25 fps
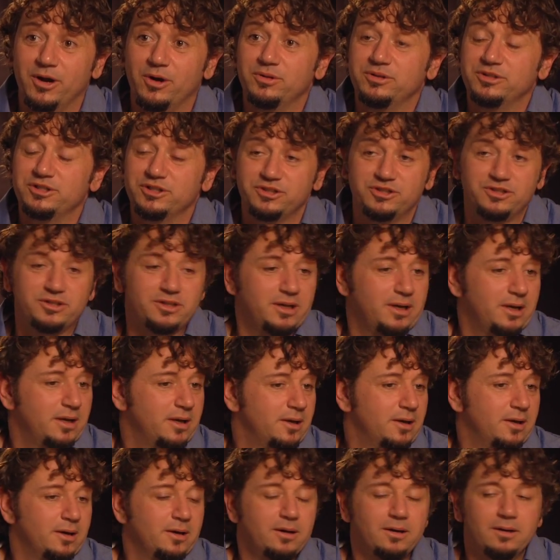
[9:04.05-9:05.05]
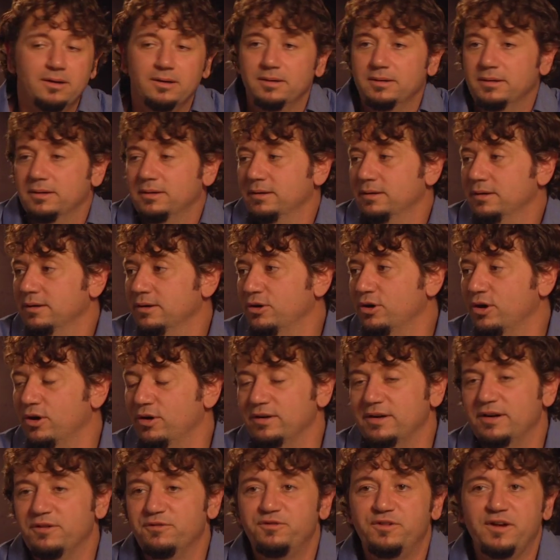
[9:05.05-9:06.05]
Just
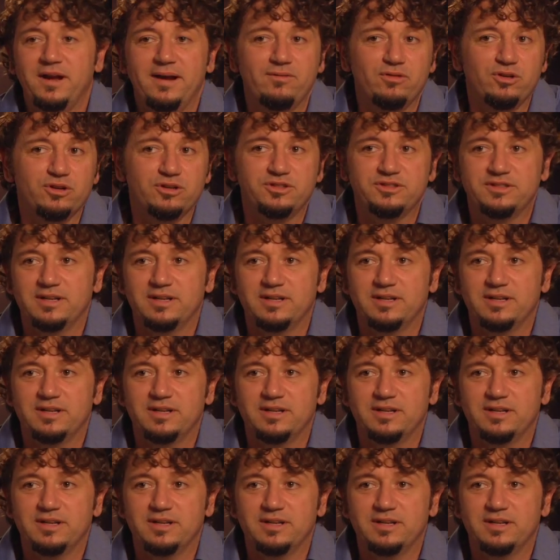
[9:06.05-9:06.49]
calling in favors,